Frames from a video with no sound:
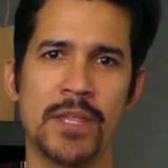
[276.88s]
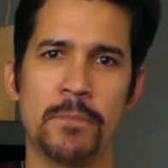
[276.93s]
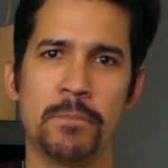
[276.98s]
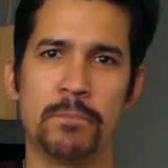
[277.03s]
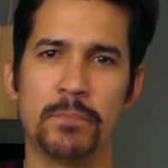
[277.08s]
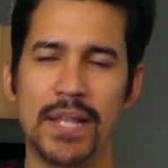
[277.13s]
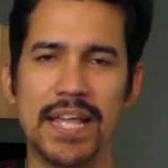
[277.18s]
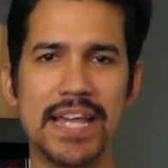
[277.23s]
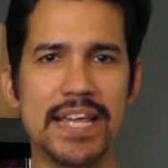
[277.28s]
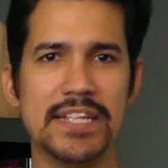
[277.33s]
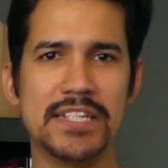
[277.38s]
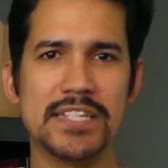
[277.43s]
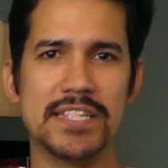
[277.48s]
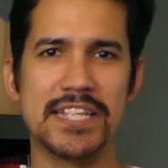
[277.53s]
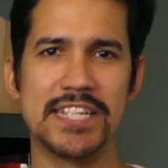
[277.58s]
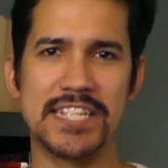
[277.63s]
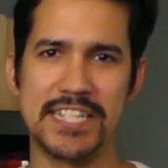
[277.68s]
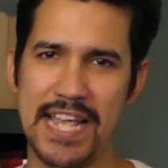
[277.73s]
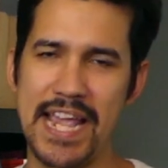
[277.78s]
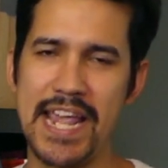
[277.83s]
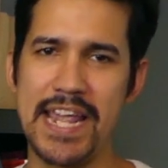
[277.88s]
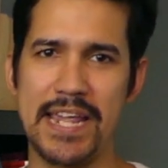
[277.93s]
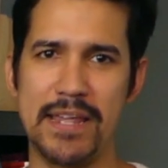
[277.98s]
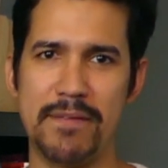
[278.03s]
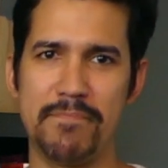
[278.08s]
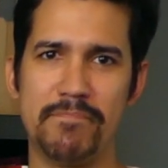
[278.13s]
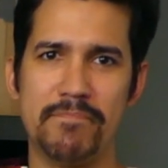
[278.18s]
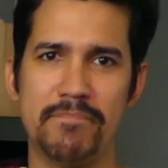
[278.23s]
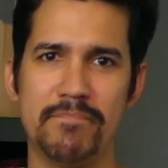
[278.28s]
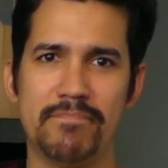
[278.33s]
plays the
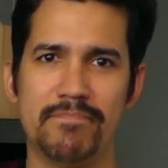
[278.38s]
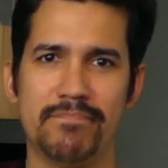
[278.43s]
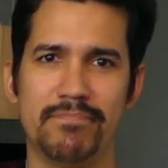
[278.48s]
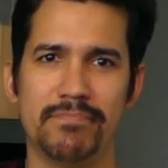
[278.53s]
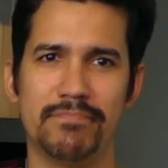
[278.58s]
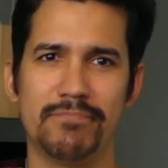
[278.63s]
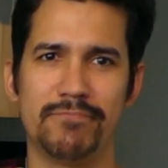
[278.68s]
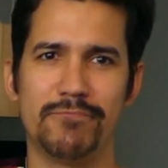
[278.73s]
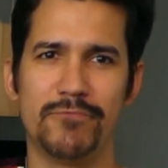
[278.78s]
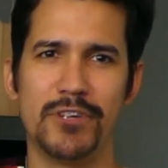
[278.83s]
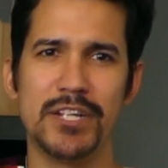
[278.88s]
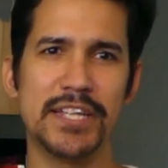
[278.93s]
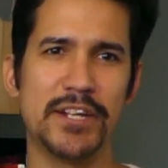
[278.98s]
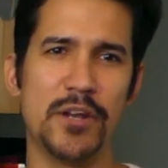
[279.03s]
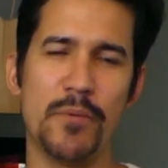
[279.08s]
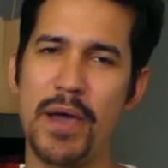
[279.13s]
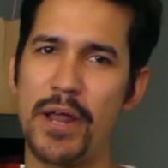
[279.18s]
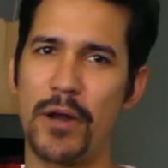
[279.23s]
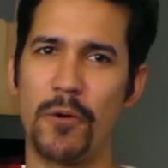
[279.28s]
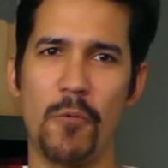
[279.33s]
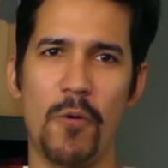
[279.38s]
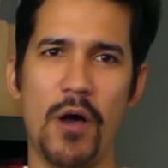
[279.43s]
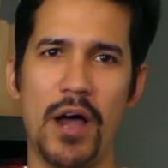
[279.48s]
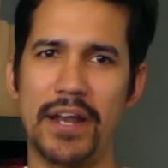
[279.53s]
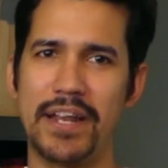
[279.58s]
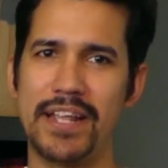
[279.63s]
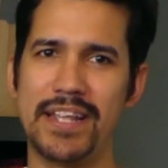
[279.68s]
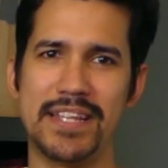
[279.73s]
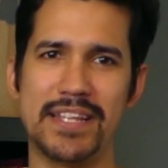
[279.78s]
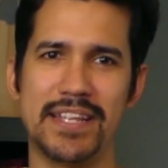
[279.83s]
same really no matter
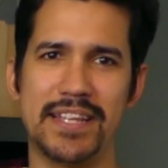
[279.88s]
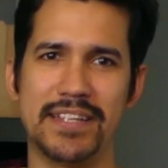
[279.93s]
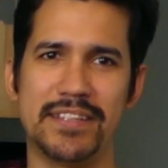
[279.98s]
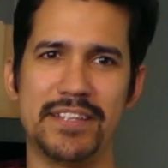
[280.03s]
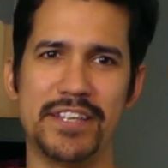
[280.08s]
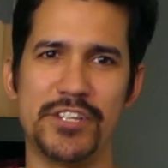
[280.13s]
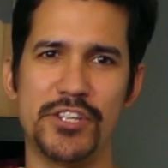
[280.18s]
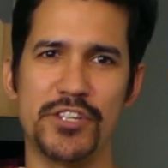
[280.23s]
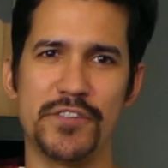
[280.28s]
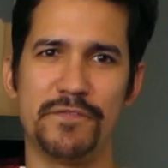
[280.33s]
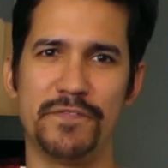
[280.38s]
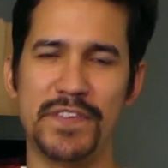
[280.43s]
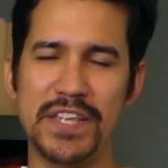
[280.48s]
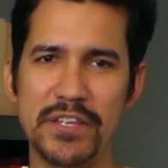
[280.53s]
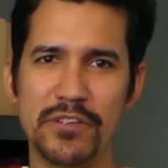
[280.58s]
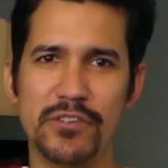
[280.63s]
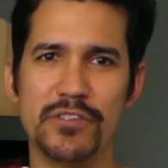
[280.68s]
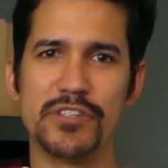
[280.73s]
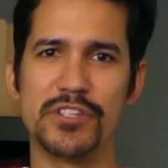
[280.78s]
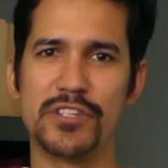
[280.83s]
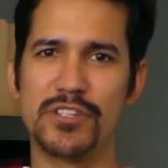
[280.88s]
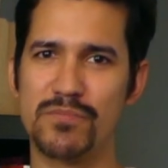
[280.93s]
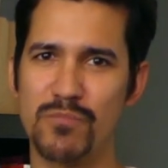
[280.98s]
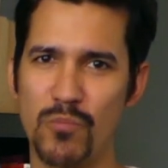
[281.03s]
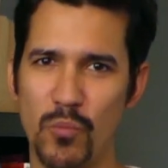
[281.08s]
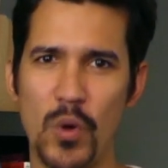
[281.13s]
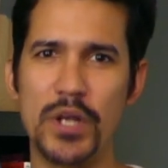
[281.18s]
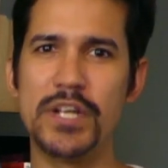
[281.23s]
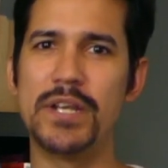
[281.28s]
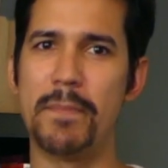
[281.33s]
what. It just feels
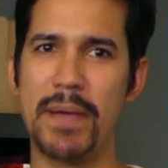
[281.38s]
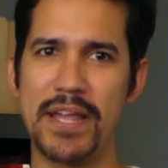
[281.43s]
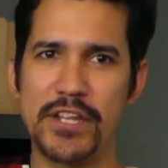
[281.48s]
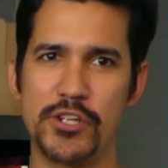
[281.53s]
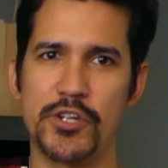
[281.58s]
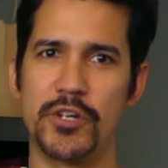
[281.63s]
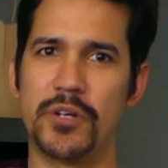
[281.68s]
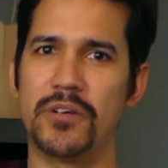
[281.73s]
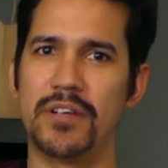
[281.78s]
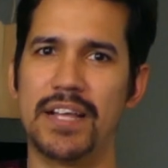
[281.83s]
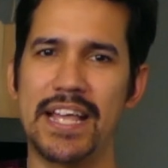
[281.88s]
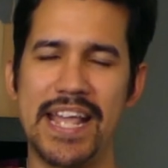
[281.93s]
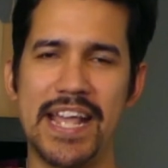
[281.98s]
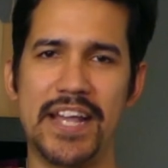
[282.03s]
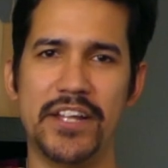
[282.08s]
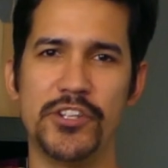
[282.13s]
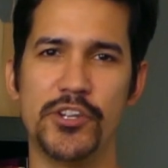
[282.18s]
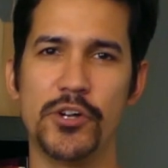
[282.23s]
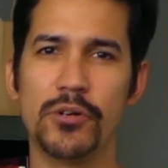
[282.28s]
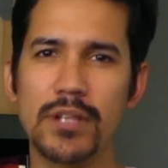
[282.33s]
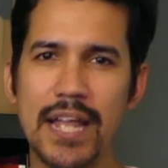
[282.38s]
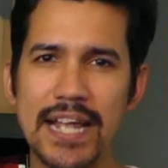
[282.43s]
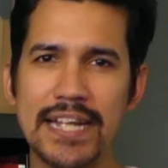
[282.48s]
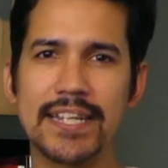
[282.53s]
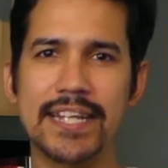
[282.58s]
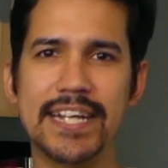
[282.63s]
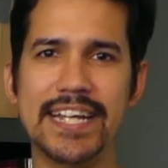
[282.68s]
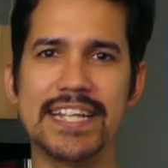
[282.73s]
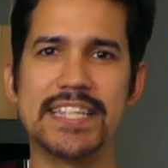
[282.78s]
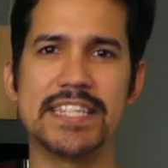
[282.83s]
one-dimensional. And you're
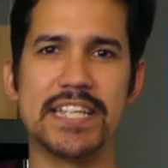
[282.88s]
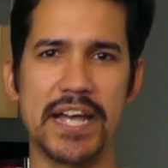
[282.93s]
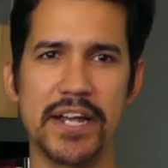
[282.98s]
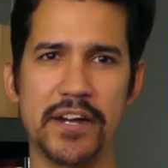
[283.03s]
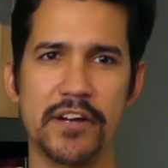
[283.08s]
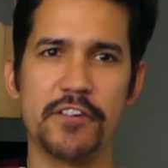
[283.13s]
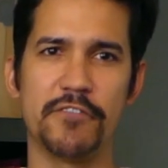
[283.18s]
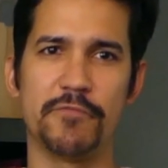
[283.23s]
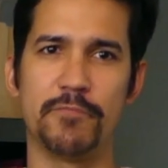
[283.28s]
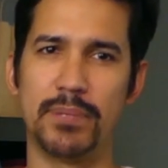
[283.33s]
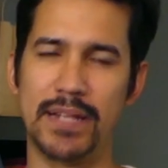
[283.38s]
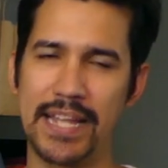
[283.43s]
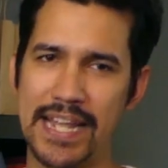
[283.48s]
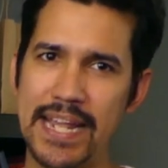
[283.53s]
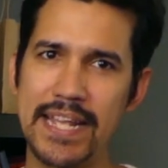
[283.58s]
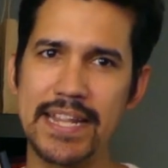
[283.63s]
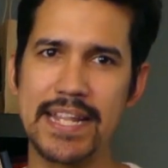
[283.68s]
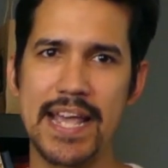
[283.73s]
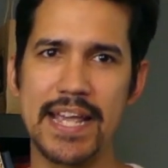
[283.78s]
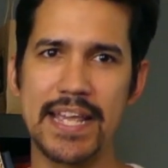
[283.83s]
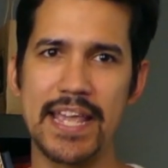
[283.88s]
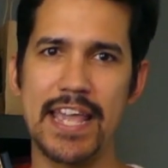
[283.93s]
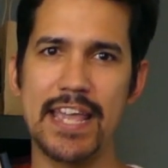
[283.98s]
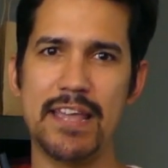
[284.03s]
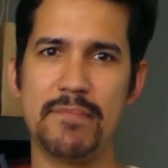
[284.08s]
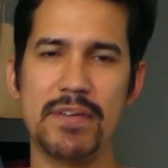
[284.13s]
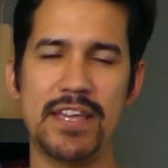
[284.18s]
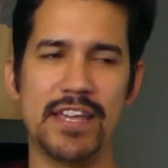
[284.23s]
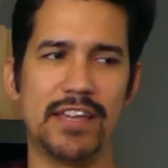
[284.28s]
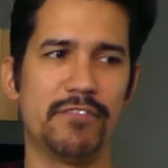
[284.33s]
likely to get tired of playing that
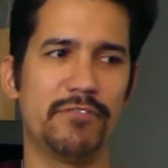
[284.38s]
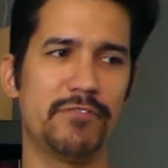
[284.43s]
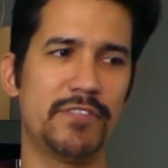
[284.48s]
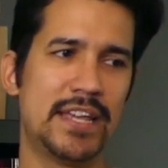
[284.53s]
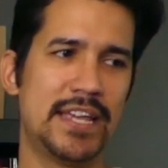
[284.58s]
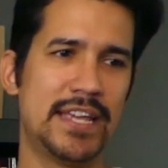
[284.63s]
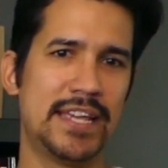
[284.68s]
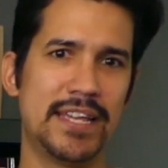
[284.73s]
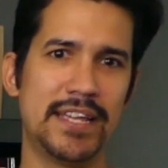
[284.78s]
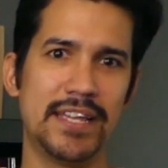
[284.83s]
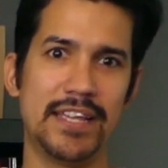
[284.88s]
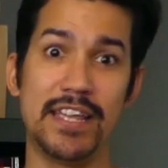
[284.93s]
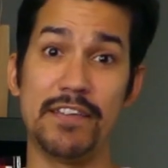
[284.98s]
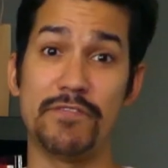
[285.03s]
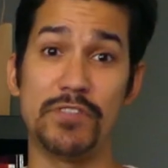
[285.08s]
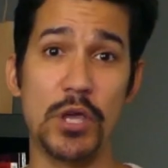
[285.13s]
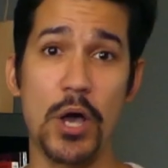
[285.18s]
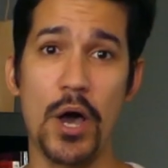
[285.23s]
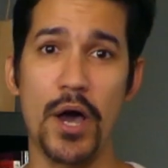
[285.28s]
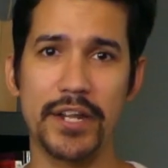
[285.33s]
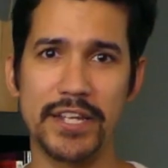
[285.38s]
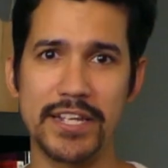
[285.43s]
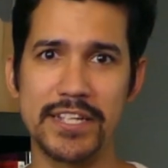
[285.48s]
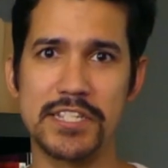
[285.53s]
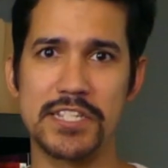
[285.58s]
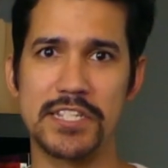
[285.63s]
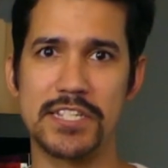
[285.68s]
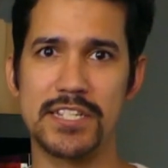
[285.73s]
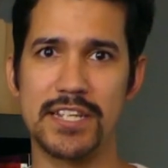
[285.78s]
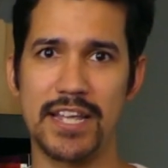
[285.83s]
game if the
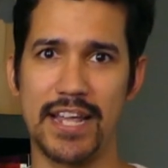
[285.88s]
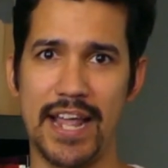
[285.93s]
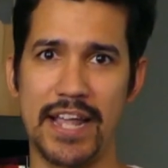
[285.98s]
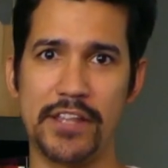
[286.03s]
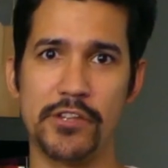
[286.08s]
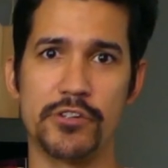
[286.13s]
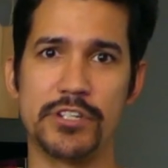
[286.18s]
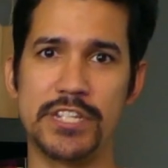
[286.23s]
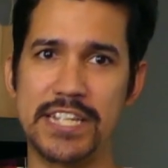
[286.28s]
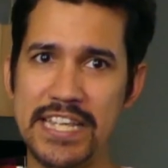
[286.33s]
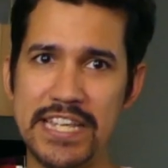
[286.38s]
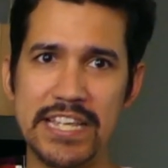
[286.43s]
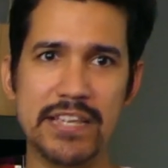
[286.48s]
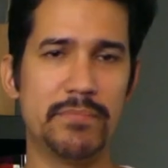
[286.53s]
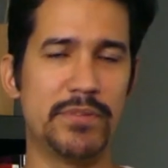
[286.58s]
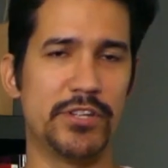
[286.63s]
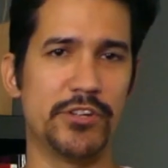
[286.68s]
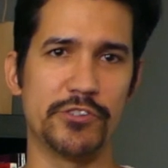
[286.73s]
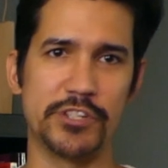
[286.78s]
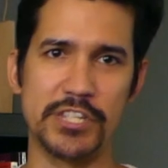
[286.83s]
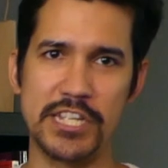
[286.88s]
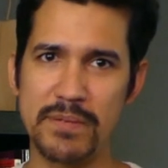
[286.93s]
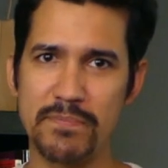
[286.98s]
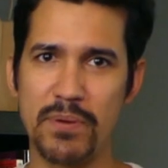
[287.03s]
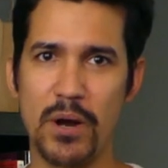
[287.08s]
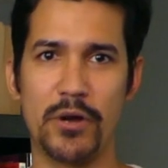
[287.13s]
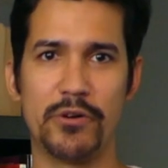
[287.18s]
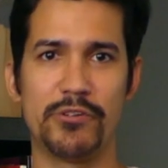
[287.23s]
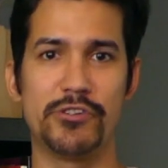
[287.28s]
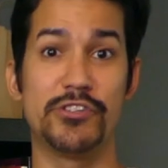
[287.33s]
audience and your team and your scene
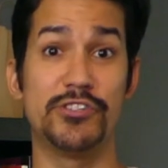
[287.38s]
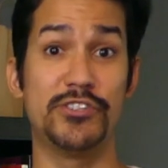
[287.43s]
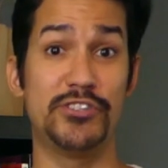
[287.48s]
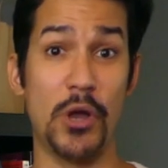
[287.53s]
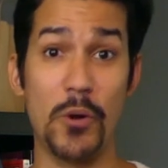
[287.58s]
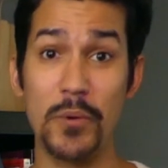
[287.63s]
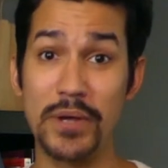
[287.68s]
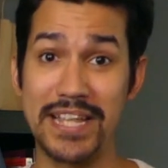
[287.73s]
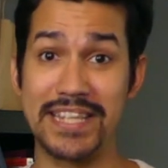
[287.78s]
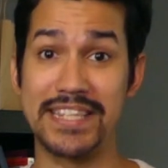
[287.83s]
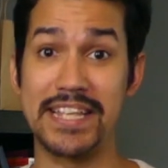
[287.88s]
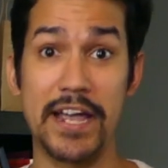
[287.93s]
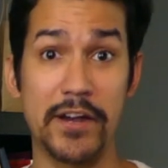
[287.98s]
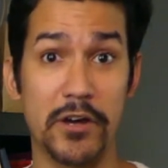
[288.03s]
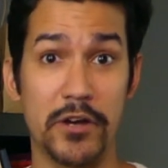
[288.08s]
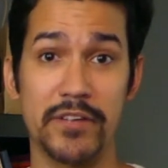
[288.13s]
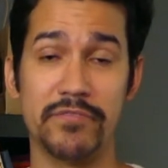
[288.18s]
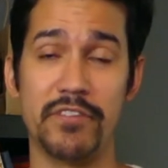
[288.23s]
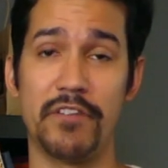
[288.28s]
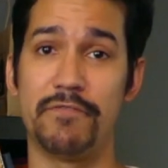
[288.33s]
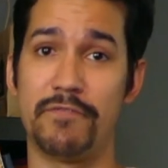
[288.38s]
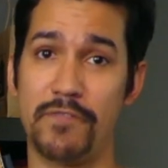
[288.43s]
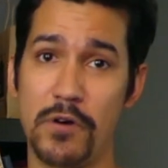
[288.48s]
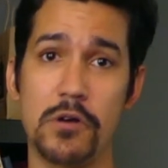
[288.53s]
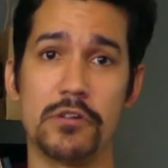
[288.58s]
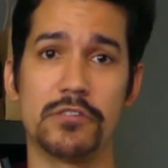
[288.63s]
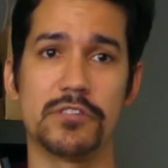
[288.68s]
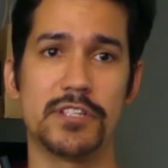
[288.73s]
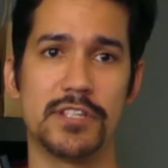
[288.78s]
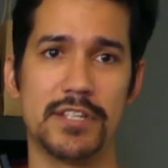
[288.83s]
partners don't get tired of it
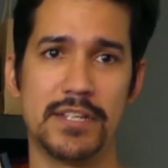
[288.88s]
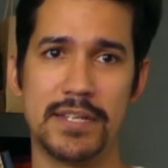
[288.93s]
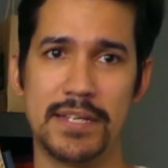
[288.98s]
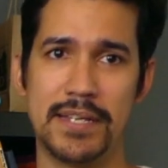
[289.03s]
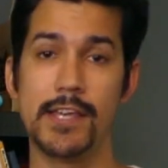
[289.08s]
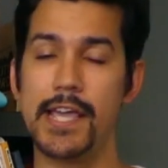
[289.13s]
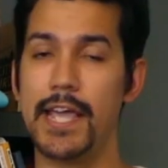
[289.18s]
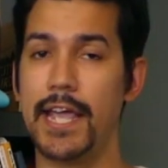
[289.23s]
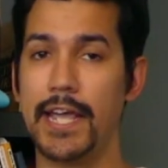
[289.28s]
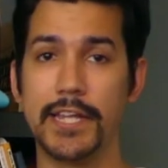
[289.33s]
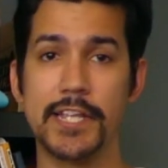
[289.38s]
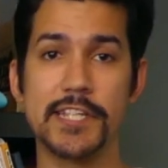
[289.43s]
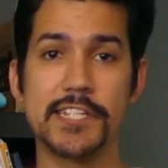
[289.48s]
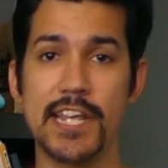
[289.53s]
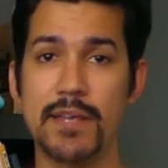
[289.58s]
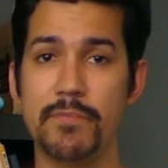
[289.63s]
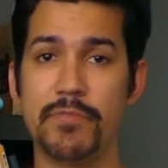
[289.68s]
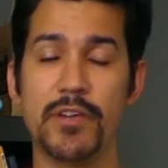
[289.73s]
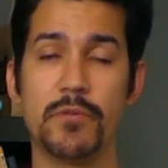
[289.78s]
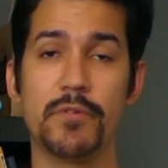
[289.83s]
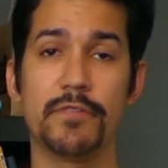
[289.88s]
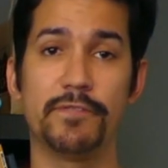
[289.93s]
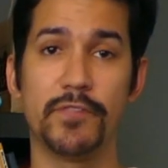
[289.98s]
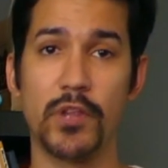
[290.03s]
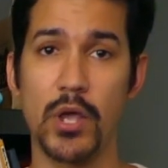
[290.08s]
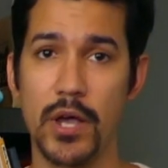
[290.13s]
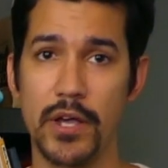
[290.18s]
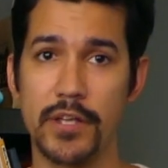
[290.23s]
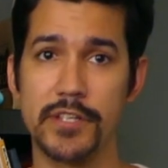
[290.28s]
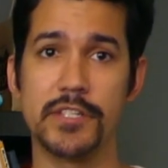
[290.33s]
first. And the same thing with
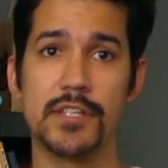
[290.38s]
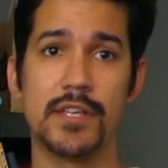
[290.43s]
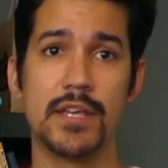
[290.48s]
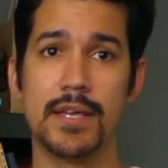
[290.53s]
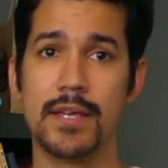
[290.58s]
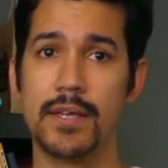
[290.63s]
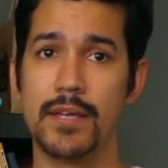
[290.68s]
flaws.